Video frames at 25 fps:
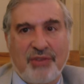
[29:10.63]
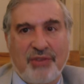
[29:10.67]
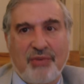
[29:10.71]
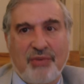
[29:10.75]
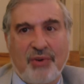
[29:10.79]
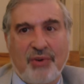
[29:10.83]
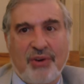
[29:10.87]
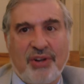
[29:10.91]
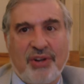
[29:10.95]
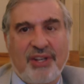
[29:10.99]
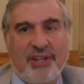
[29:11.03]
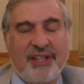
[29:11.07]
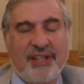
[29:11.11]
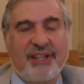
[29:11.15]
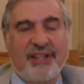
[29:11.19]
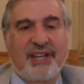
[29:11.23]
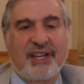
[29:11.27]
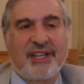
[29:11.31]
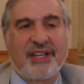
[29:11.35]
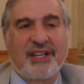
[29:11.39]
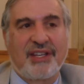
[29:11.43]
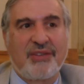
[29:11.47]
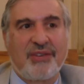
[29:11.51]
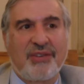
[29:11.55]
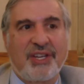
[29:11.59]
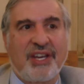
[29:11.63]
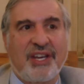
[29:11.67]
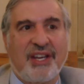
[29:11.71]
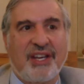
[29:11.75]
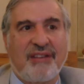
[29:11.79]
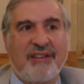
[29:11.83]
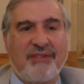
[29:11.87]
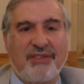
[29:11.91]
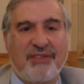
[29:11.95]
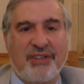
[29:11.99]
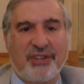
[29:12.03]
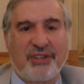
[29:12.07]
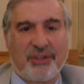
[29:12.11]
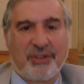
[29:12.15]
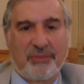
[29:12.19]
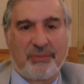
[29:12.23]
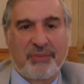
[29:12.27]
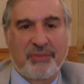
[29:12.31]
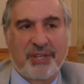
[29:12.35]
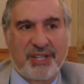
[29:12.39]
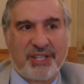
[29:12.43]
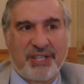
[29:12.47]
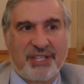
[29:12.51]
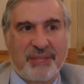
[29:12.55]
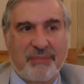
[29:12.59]
thank you all, and thank you again
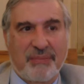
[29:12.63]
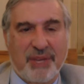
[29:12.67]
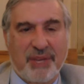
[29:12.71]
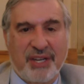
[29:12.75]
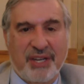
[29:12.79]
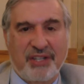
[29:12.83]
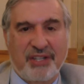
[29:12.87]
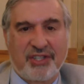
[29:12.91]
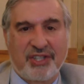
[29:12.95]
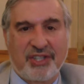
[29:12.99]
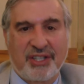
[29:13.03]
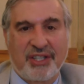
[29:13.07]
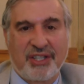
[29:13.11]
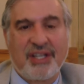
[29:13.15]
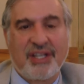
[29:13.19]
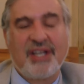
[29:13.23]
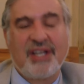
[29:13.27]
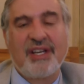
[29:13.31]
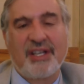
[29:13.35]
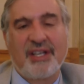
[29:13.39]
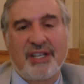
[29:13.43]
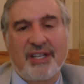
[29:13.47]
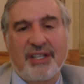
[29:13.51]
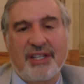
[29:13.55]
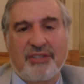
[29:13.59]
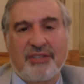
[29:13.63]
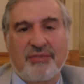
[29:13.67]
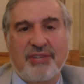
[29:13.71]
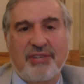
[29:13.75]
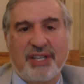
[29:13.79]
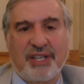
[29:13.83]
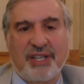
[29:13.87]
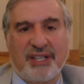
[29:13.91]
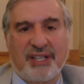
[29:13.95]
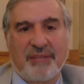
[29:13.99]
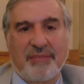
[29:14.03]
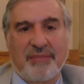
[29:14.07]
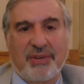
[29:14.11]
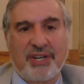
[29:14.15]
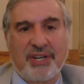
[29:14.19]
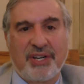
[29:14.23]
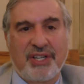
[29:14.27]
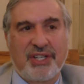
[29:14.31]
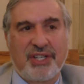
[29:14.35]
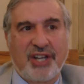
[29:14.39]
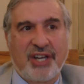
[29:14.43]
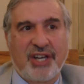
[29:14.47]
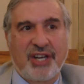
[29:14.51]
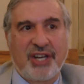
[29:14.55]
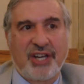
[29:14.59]
for your participation. It's
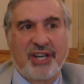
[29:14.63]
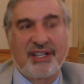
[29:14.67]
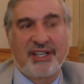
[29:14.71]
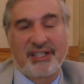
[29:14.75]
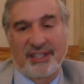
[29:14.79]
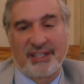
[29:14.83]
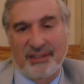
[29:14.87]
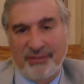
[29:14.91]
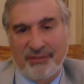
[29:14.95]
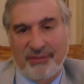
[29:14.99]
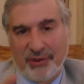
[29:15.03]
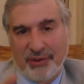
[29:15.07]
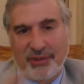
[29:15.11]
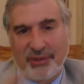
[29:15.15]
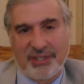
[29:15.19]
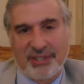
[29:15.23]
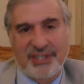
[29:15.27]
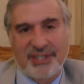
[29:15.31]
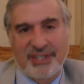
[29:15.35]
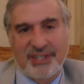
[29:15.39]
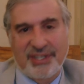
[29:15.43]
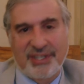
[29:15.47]
really appreciated. I look